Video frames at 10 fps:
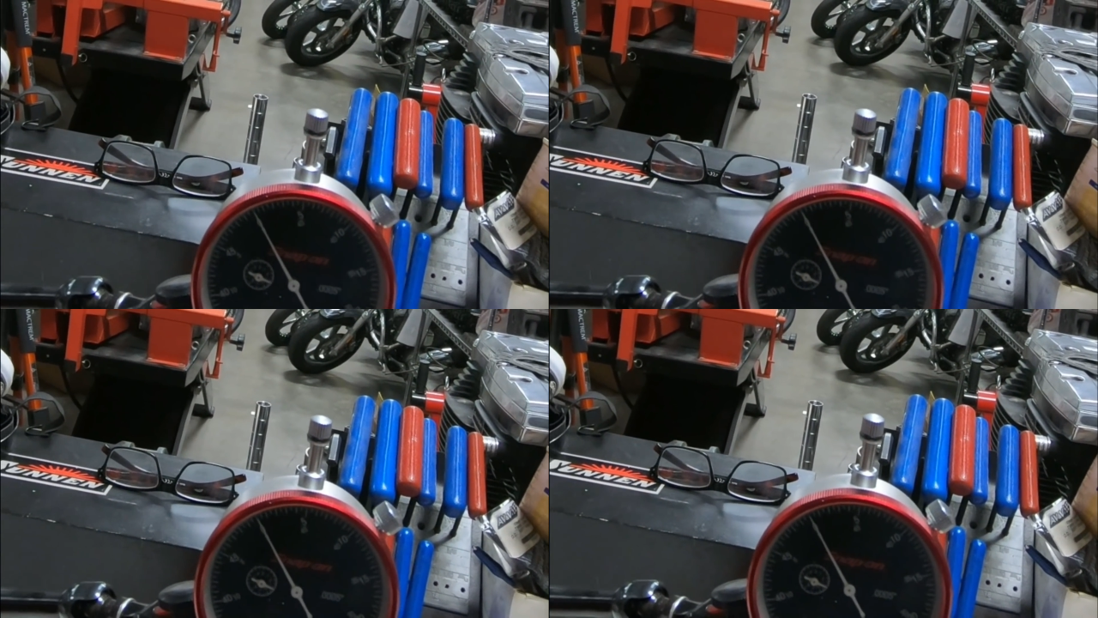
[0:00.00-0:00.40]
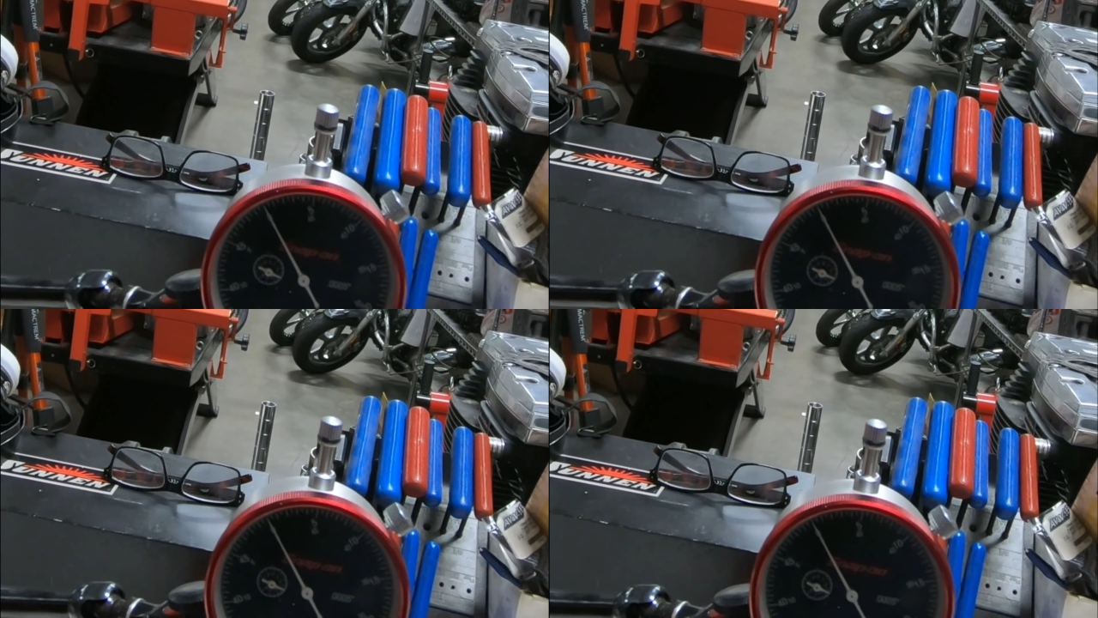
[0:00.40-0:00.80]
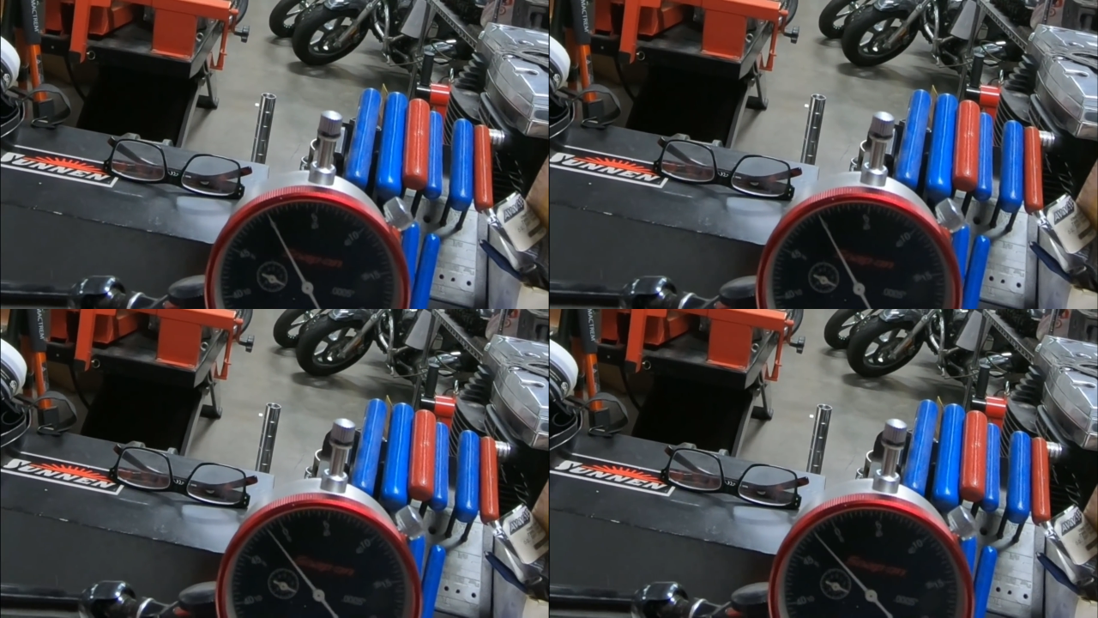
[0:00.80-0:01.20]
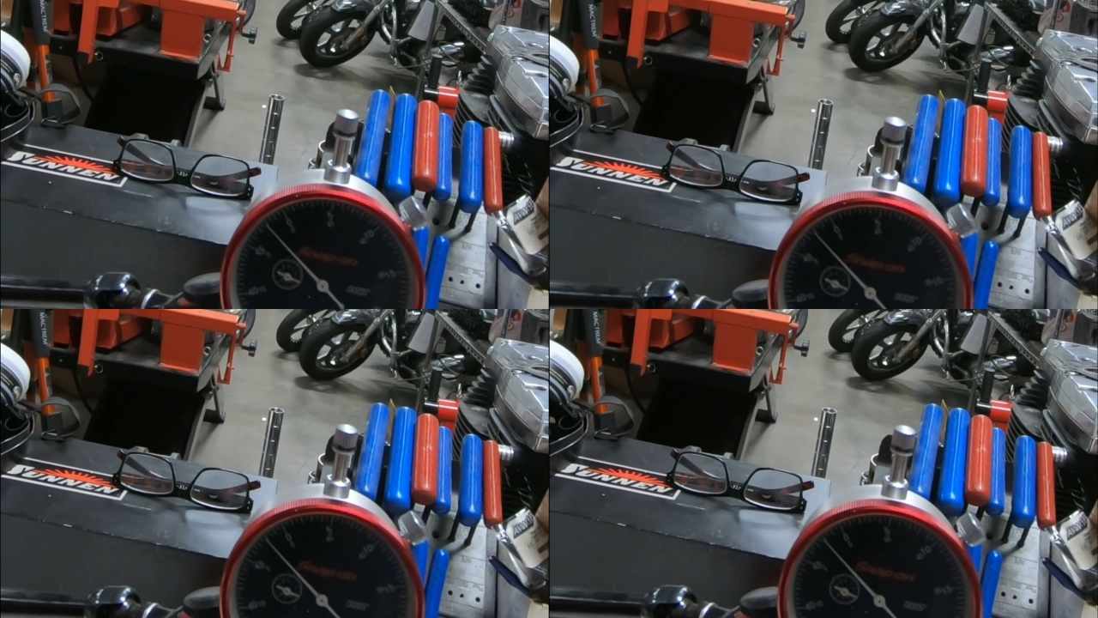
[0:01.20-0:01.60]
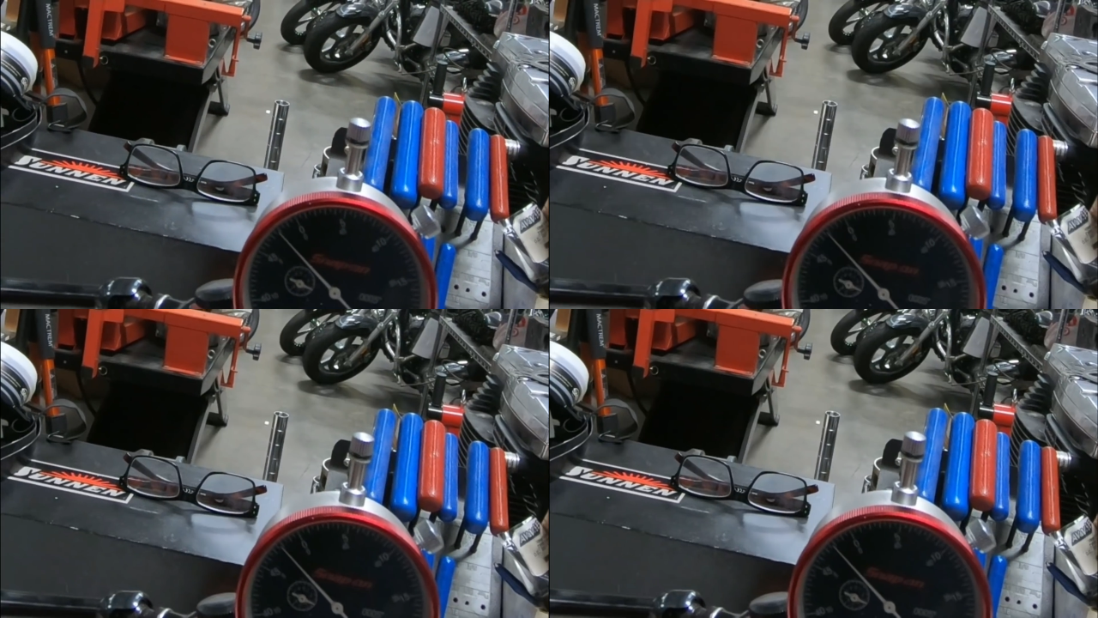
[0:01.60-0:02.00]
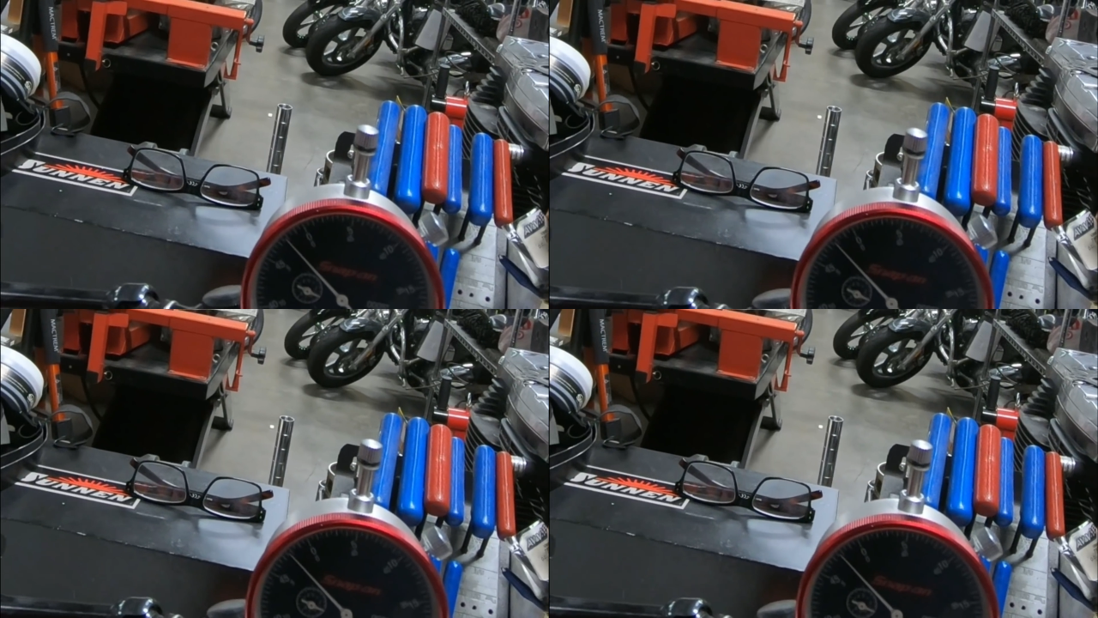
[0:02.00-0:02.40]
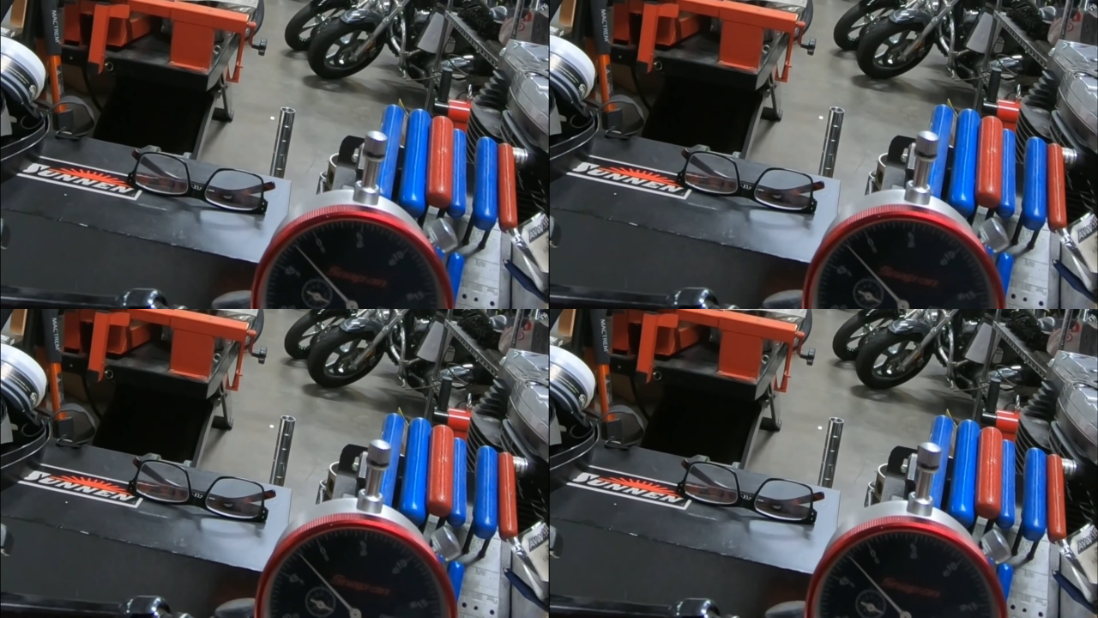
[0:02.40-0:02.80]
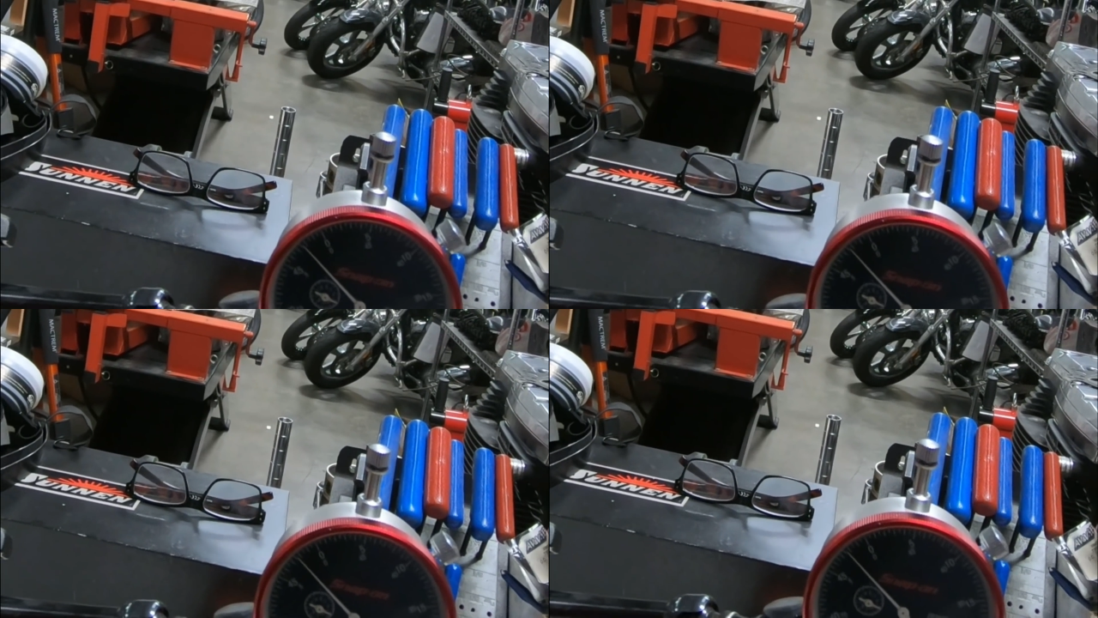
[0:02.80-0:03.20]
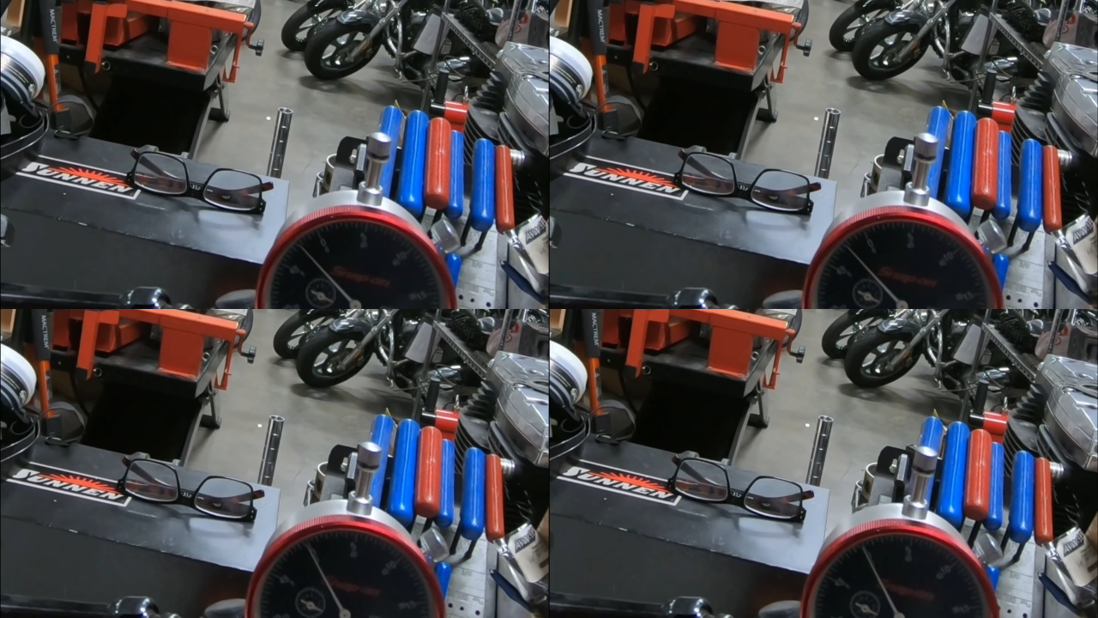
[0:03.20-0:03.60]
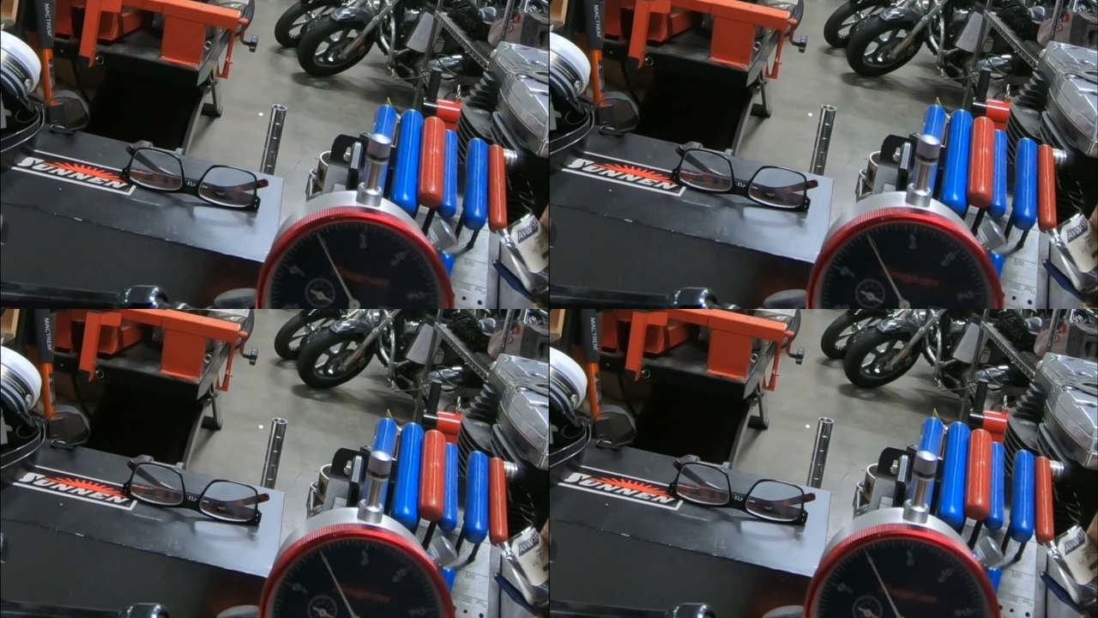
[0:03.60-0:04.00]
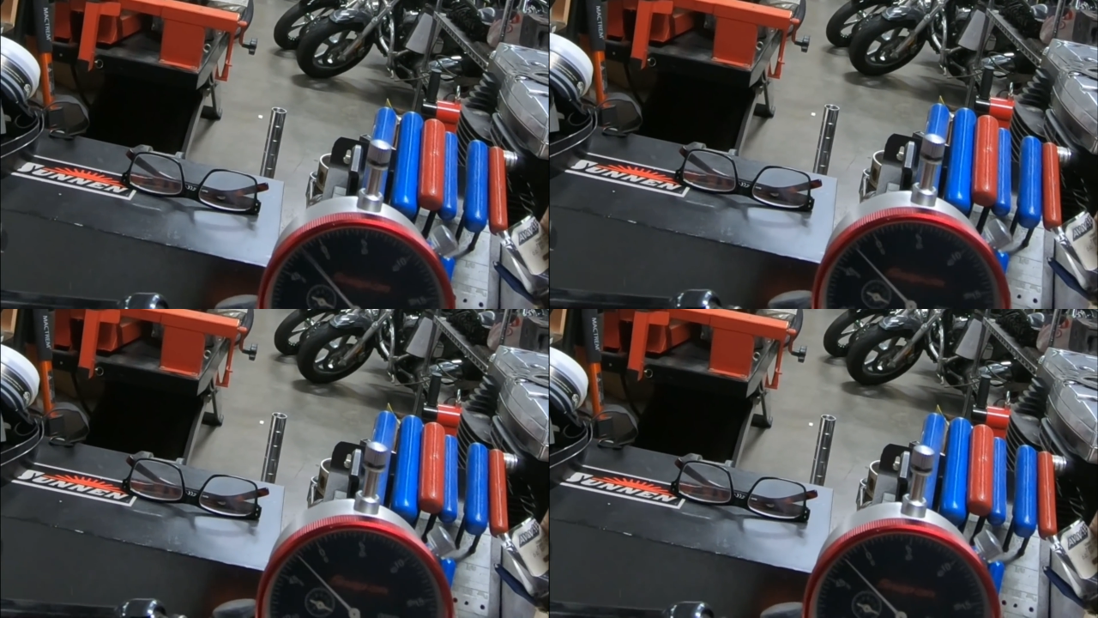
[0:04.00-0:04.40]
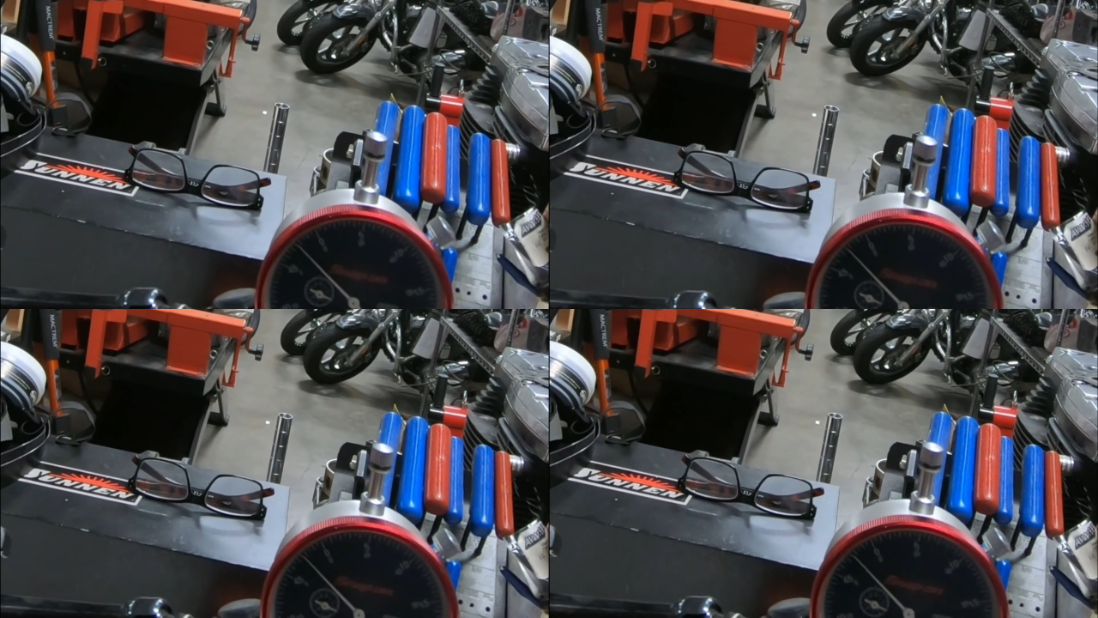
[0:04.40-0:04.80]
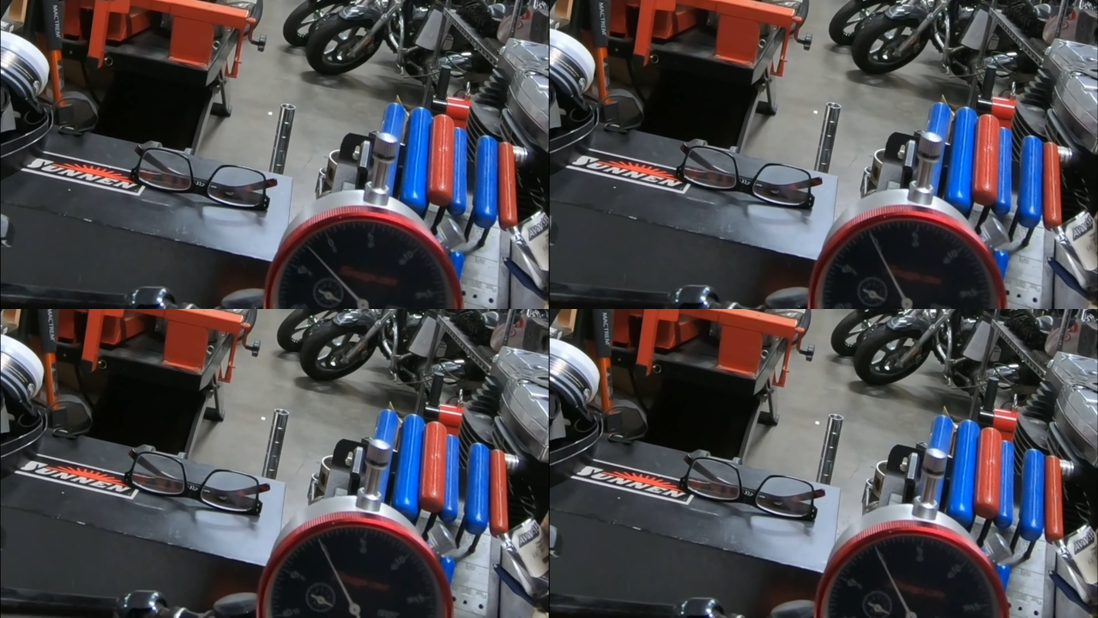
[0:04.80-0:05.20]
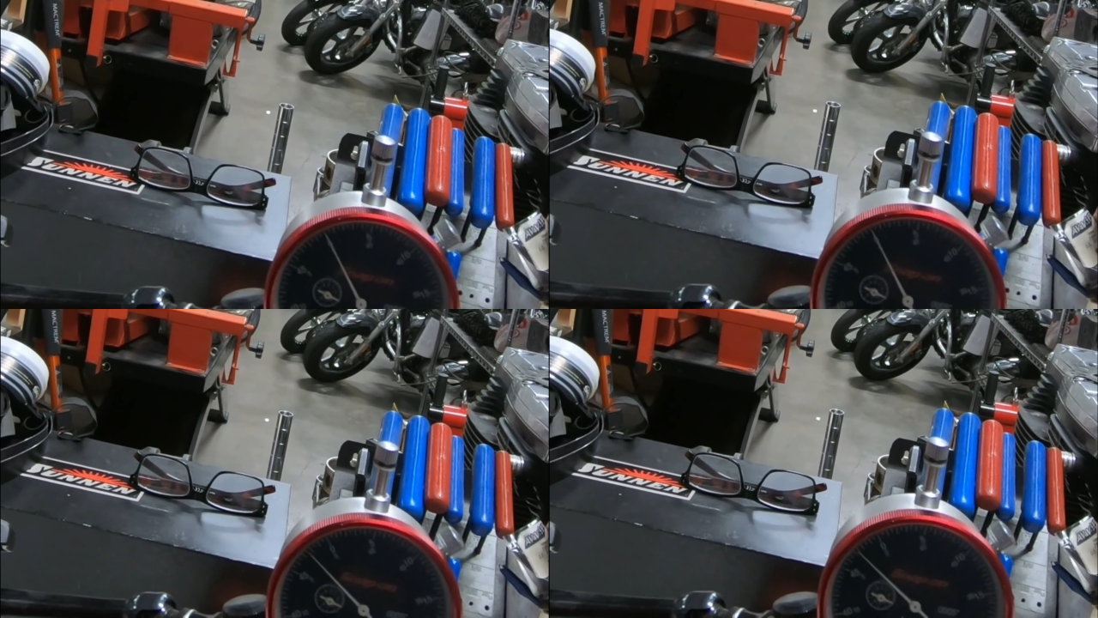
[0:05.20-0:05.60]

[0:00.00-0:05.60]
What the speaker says: [unreadable: no face in view]